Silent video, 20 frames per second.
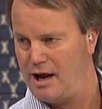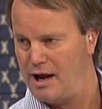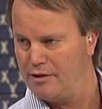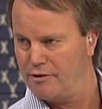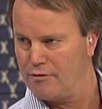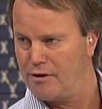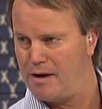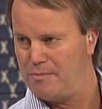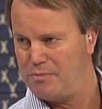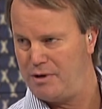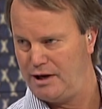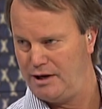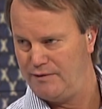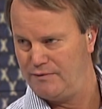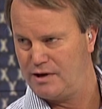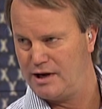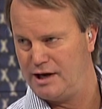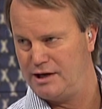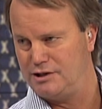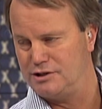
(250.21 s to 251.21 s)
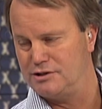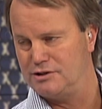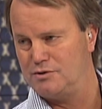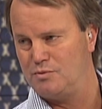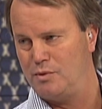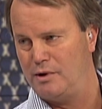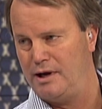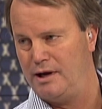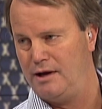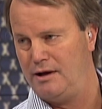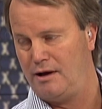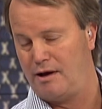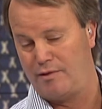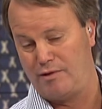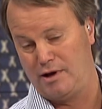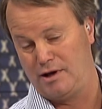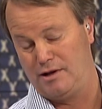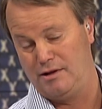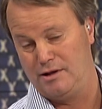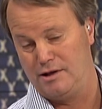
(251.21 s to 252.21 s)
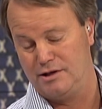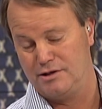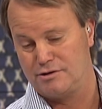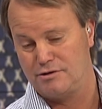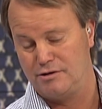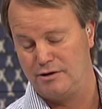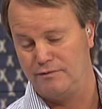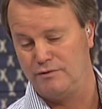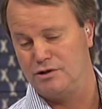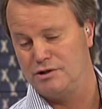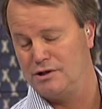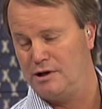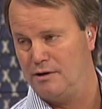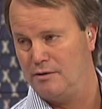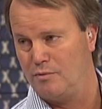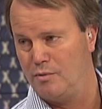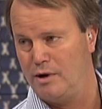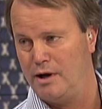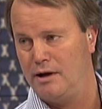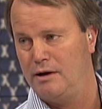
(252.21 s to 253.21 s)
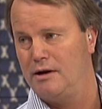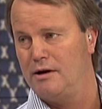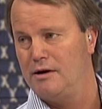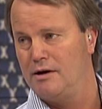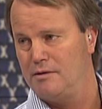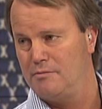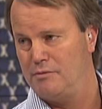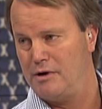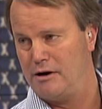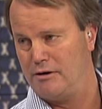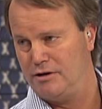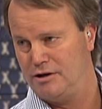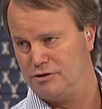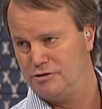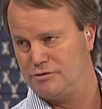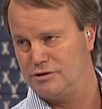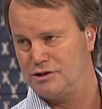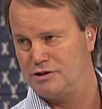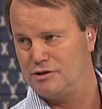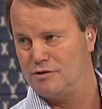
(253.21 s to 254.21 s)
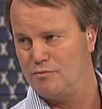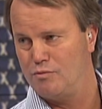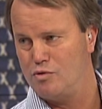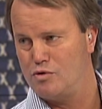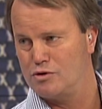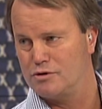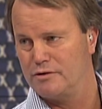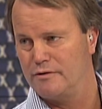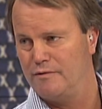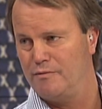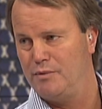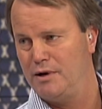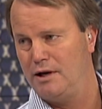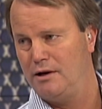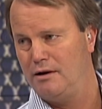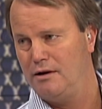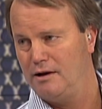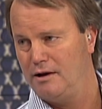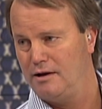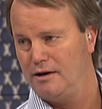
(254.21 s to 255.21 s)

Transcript: And there are plenty of cases where, I think in the history of New Zealand, where Maori interests in water have been